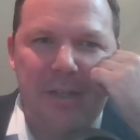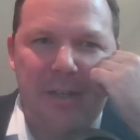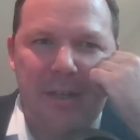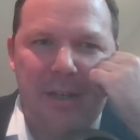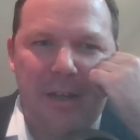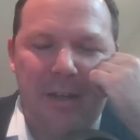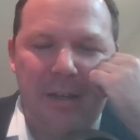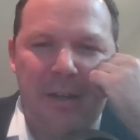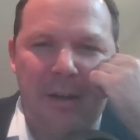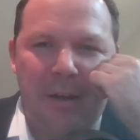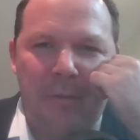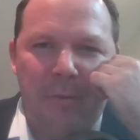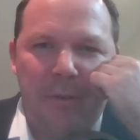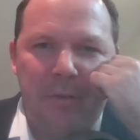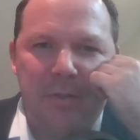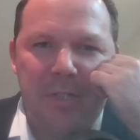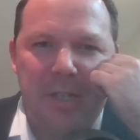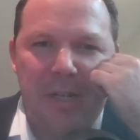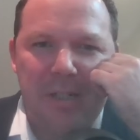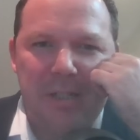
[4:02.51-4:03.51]
I, I, uh,
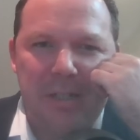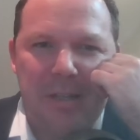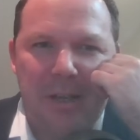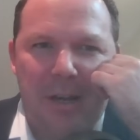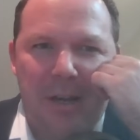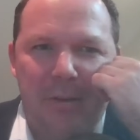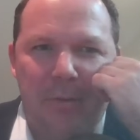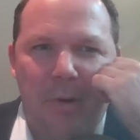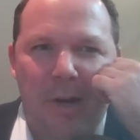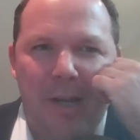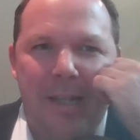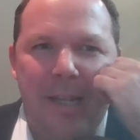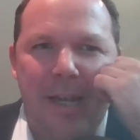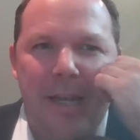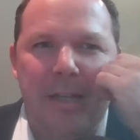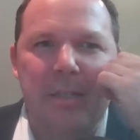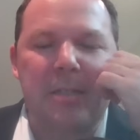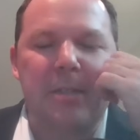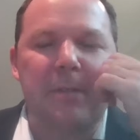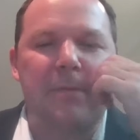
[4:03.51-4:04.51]
we've started kind of quite
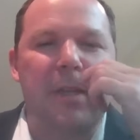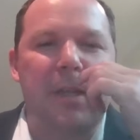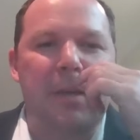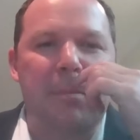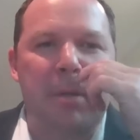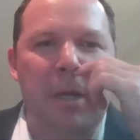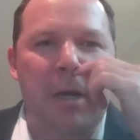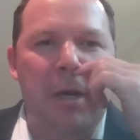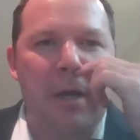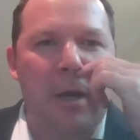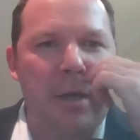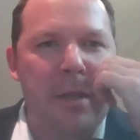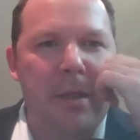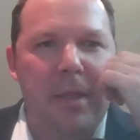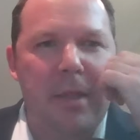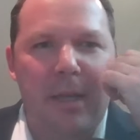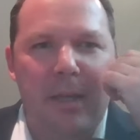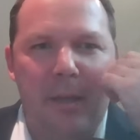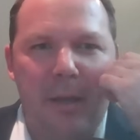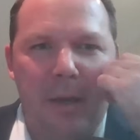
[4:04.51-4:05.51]
negatively, but I, I
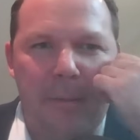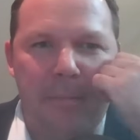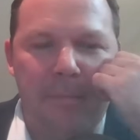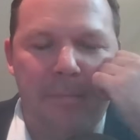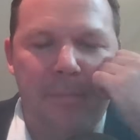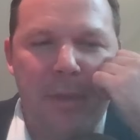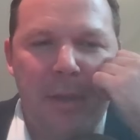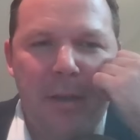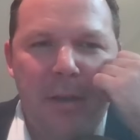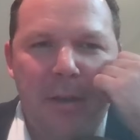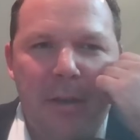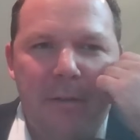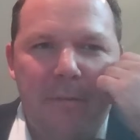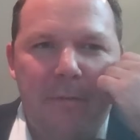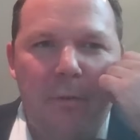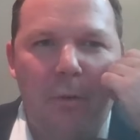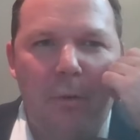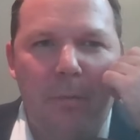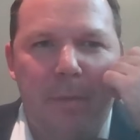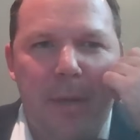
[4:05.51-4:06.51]
think um,
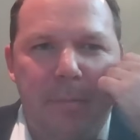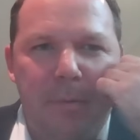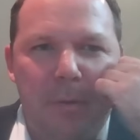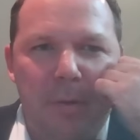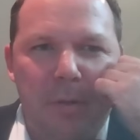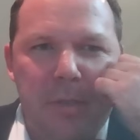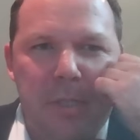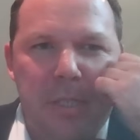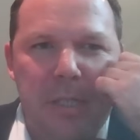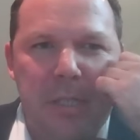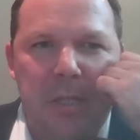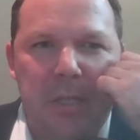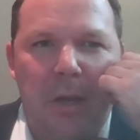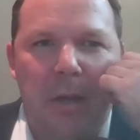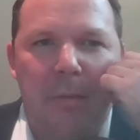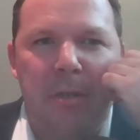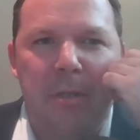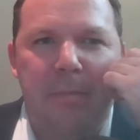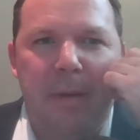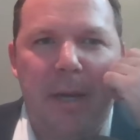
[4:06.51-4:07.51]
for all people's
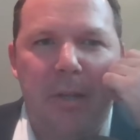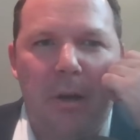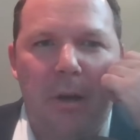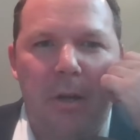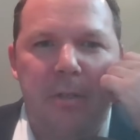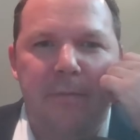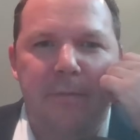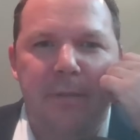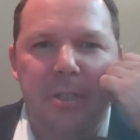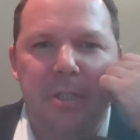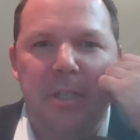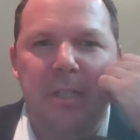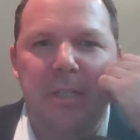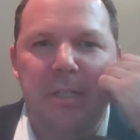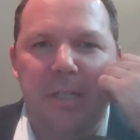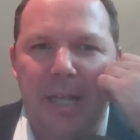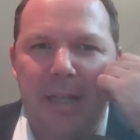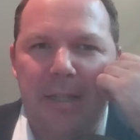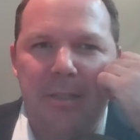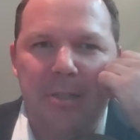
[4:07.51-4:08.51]
excitement about artificial
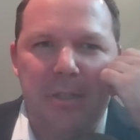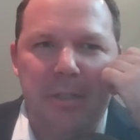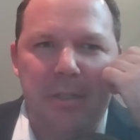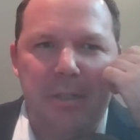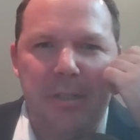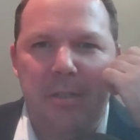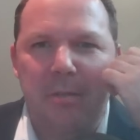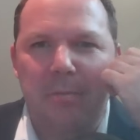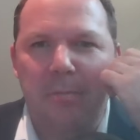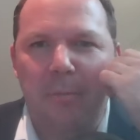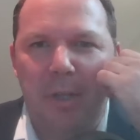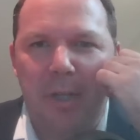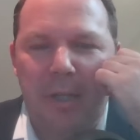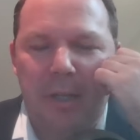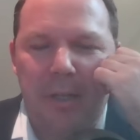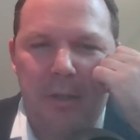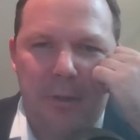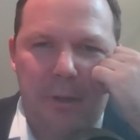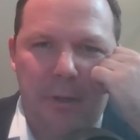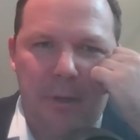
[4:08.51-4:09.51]
intelligence and what
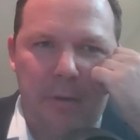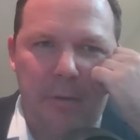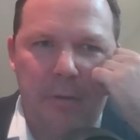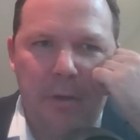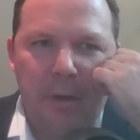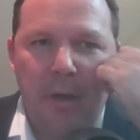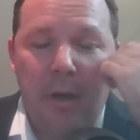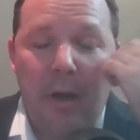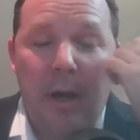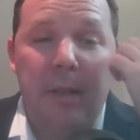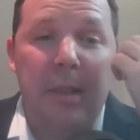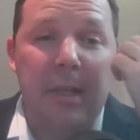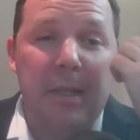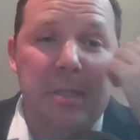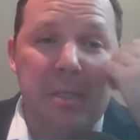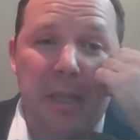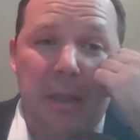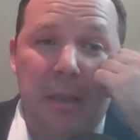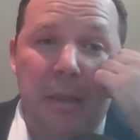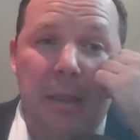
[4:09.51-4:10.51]
it can do, I
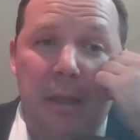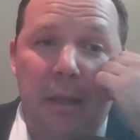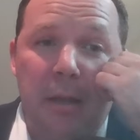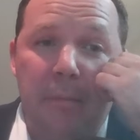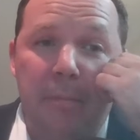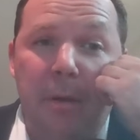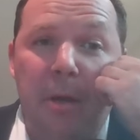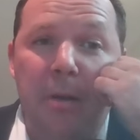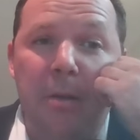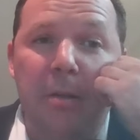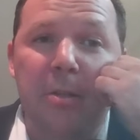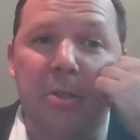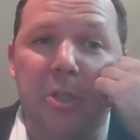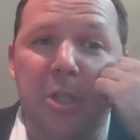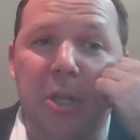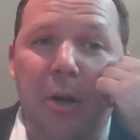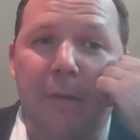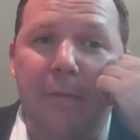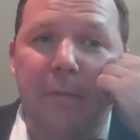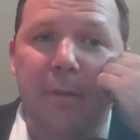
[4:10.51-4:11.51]
think synthetic
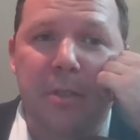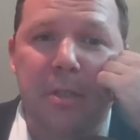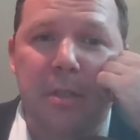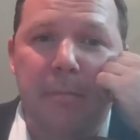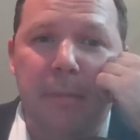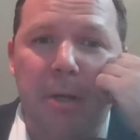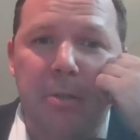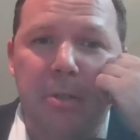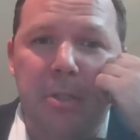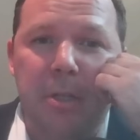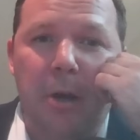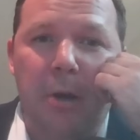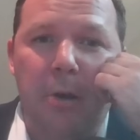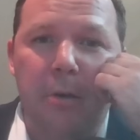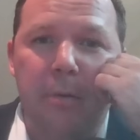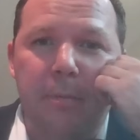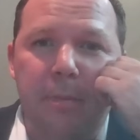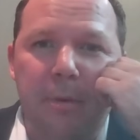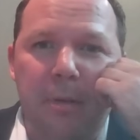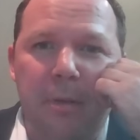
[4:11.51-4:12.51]
biology offers the most
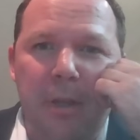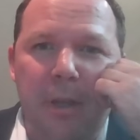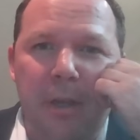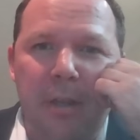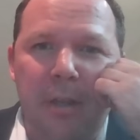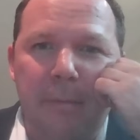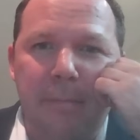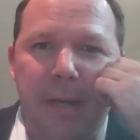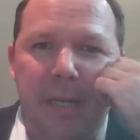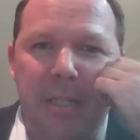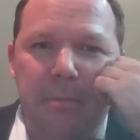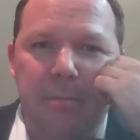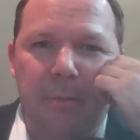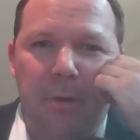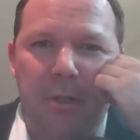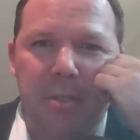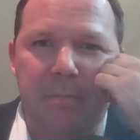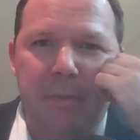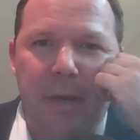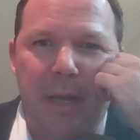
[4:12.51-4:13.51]
hope and, and the best
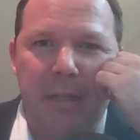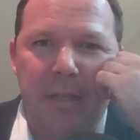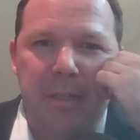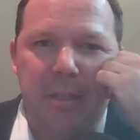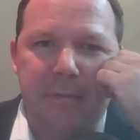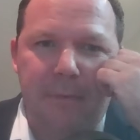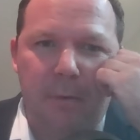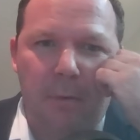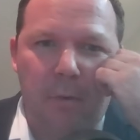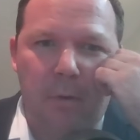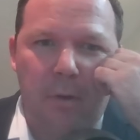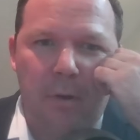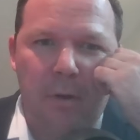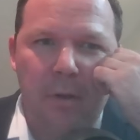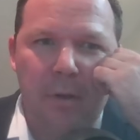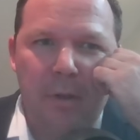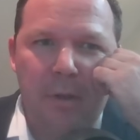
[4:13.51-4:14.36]
prospects for